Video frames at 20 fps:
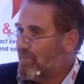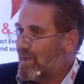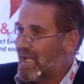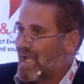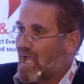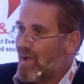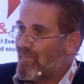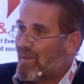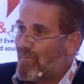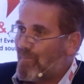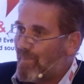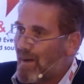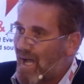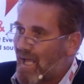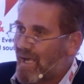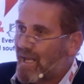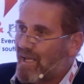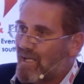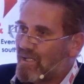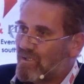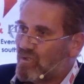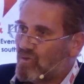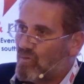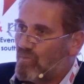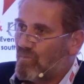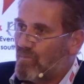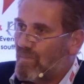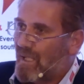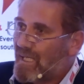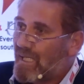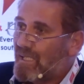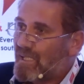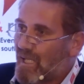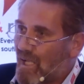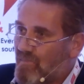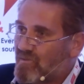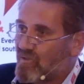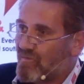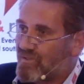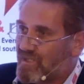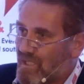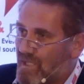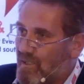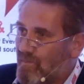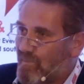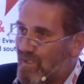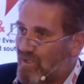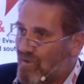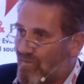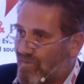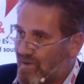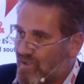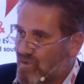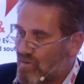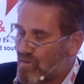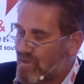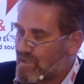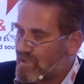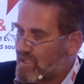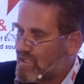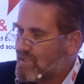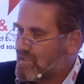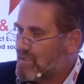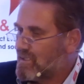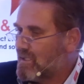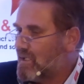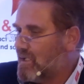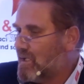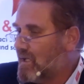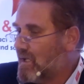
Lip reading: become a barrier to many types of treatment of resources.